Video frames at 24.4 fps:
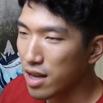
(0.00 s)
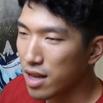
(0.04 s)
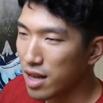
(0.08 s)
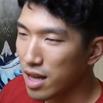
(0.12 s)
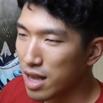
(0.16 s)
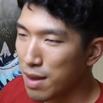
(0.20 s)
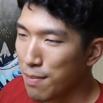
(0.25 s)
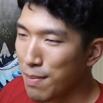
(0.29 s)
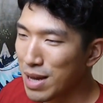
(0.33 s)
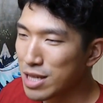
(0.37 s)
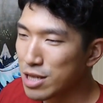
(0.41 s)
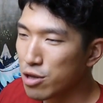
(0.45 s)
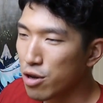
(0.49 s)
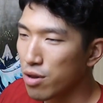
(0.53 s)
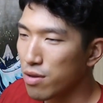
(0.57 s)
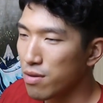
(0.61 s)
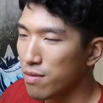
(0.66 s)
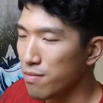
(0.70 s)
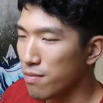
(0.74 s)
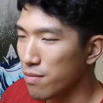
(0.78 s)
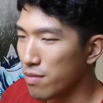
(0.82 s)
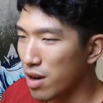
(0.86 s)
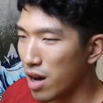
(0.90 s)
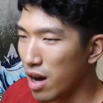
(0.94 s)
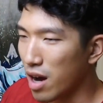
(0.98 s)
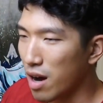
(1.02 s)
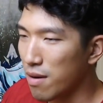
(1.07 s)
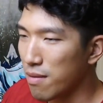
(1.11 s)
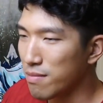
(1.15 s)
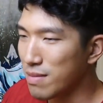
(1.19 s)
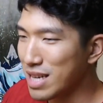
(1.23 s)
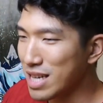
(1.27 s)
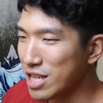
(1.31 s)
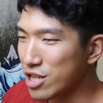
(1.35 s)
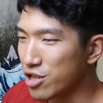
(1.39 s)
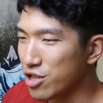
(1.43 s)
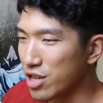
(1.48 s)
It depends on um,
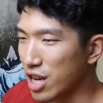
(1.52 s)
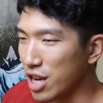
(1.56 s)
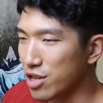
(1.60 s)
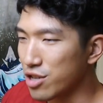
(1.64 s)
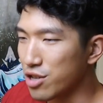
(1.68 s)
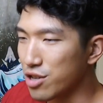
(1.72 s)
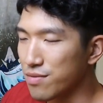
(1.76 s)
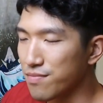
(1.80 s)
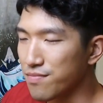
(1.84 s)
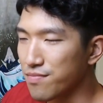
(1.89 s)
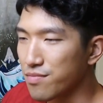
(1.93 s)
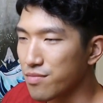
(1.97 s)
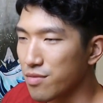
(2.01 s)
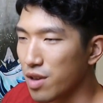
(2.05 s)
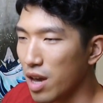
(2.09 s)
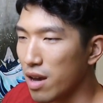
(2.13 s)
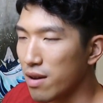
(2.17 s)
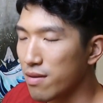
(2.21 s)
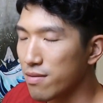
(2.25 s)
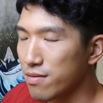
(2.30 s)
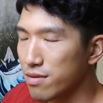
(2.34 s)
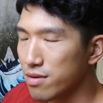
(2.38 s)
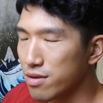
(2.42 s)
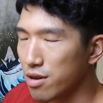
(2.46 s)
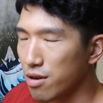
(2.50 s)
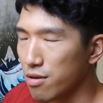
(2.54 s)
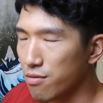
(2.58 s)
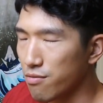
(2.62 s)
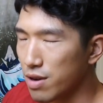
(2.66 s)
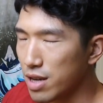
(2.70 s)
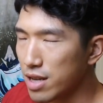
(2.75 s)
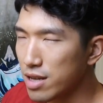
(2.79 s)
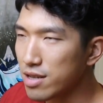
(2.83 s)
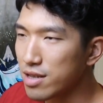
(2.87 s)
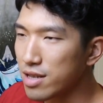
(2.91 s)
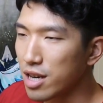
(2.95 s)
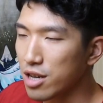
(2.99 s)
each section, okay? So
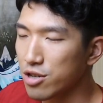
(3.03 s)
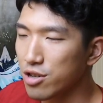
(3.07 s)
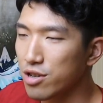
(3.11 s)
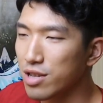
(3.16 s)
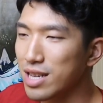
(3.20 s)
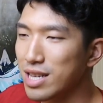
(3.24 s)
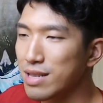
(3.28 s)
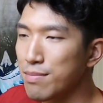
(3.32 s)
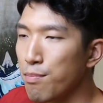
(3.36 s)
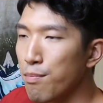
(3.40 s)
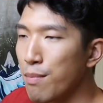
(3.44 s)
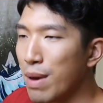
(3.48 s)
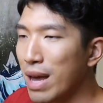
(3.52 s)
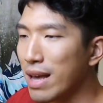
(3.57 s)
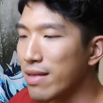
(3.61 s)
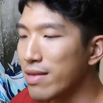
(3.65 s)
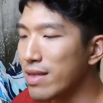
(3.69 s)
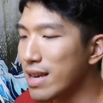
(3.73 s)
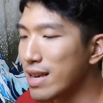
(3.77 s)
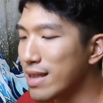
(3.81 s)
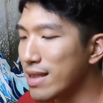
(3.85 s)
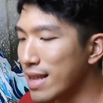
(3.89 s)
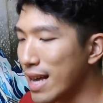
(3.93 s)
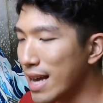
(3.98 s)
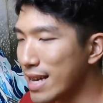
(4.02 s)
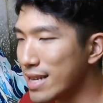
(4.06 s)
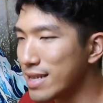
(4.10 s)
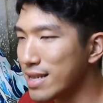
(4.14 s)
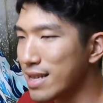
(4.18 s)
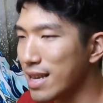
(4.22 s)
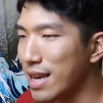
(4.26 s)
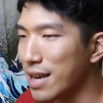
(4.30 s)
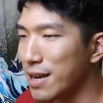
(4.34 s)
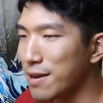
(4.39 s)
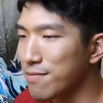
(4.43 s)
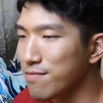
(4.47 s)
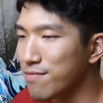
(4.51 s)
reading section is mainly
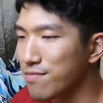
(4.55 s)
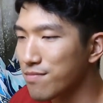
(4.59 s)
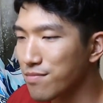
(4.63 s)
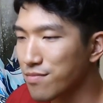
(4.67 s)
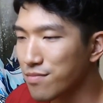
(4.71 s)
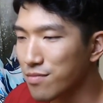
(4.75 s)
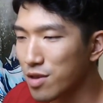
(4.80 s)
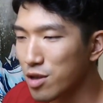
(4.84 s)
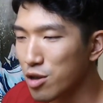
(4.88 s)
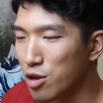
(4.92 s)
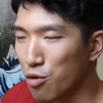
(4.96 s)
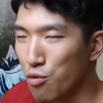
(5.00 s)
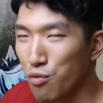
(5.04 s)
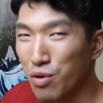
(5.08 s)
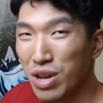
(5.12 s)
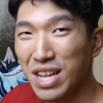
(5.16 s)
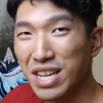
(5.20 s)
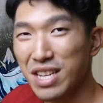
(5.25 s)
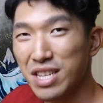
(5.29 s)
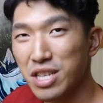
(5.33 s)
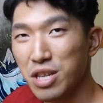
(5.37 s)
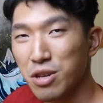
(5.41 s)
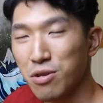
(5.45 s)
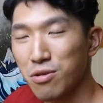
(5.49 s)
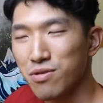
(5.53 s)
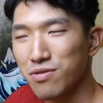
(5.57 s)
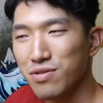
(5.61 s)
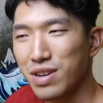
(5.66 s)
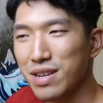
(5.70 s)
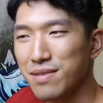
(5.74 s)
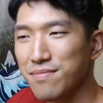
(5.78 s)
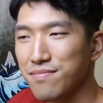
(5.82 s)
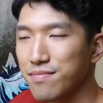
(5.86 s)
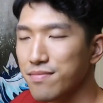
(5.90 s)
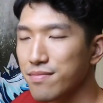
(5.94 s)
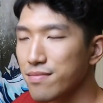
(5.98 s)
testing your reading skills, right?